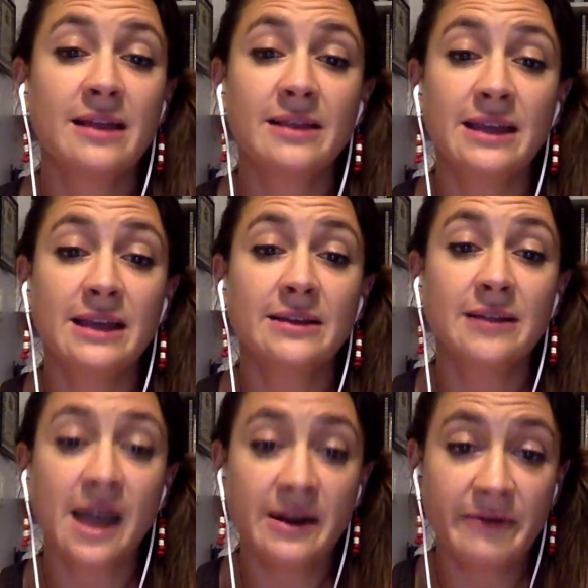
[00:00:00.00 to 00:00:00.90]
the
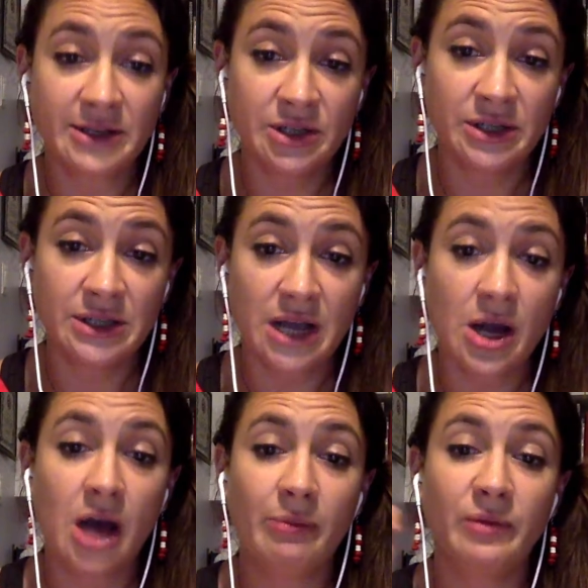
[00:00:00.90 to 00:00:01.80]

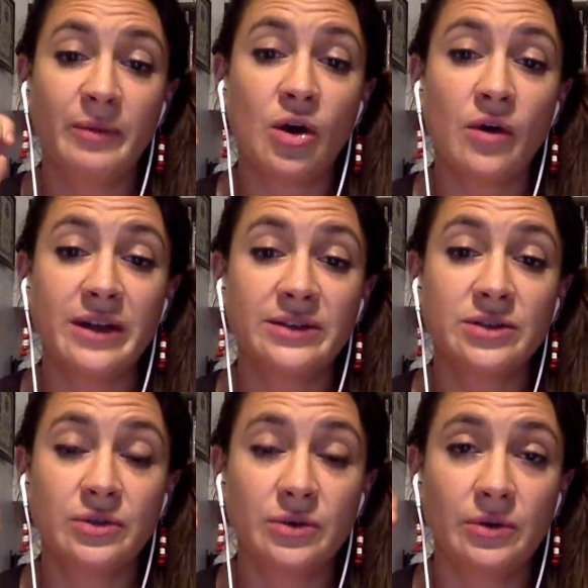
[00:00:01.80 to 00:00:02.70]
lineofaction.com, we've been going
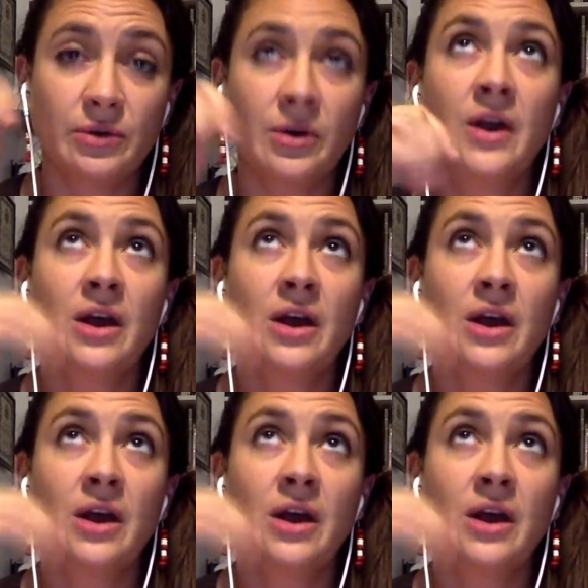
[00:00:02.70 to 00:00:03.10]
to